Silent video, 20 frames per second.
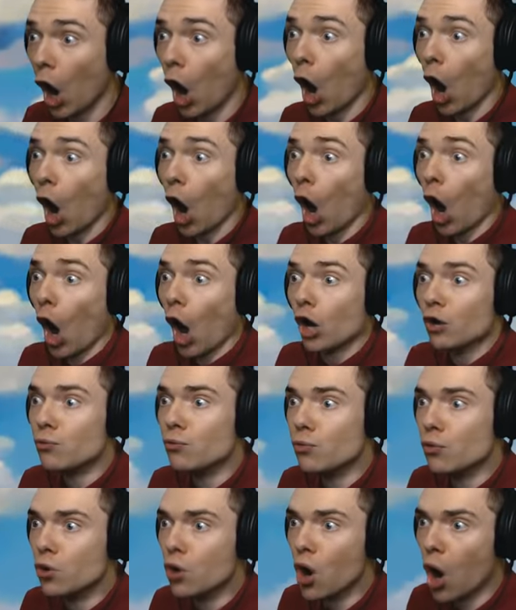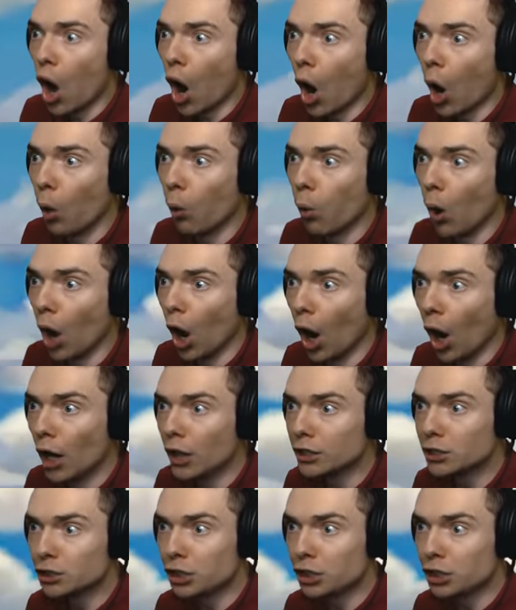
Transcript: Oh, no way!